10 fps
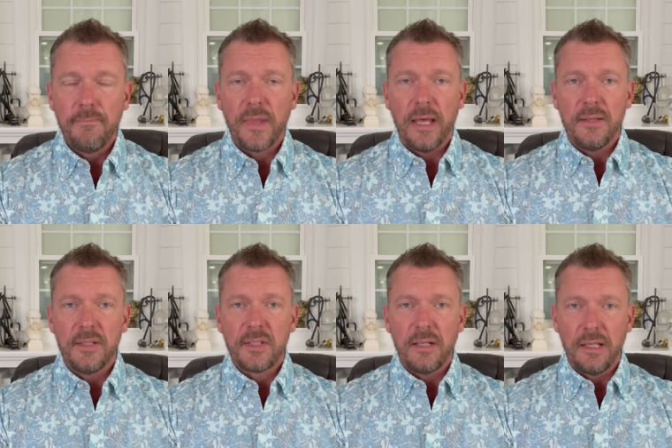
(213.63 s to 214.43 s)
And
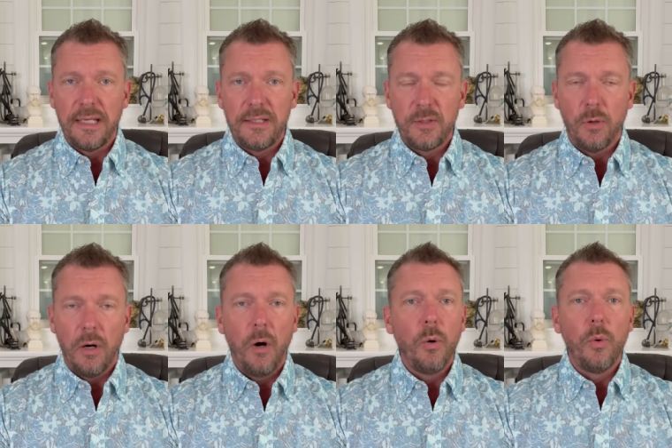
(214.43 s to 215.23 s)
this can lead to a
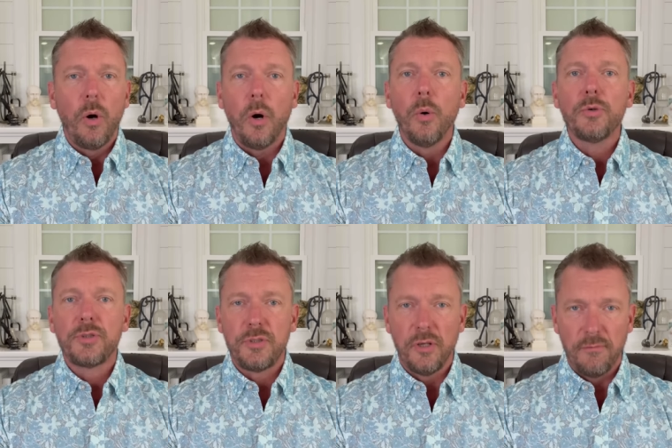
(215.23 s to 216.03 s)
whole
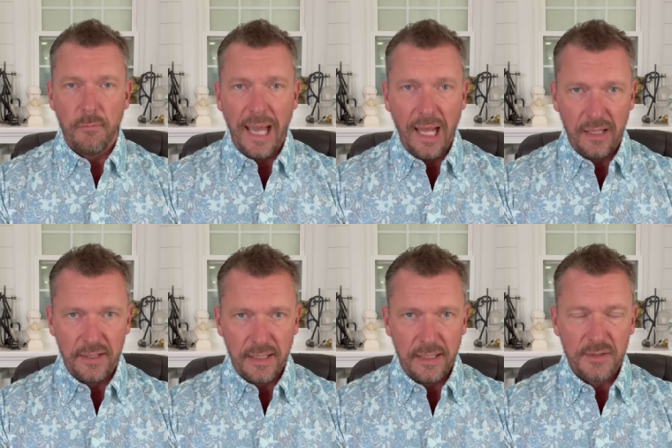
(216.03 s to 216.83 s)
host of
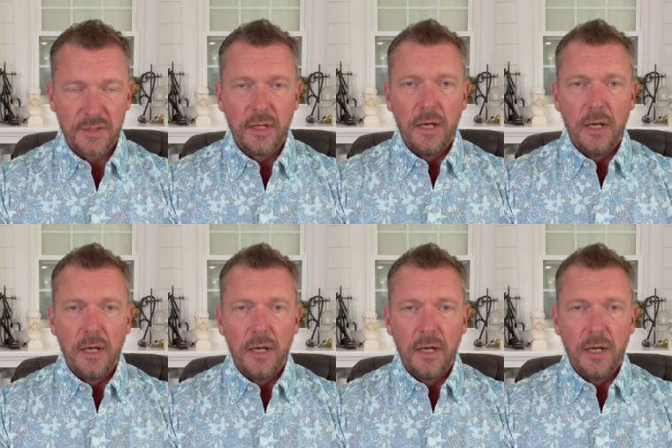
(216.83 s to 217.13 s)
maladies,